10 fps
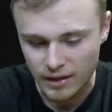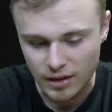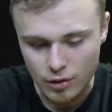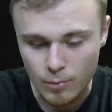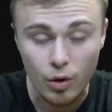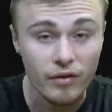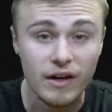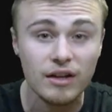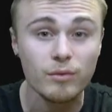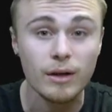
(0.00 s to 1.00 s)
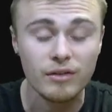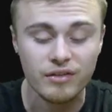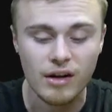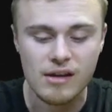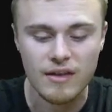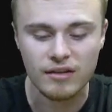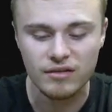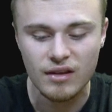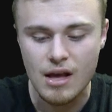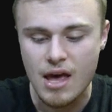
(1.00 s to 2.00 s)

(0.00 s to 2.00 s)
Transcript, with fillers: They know more than us. We don't study this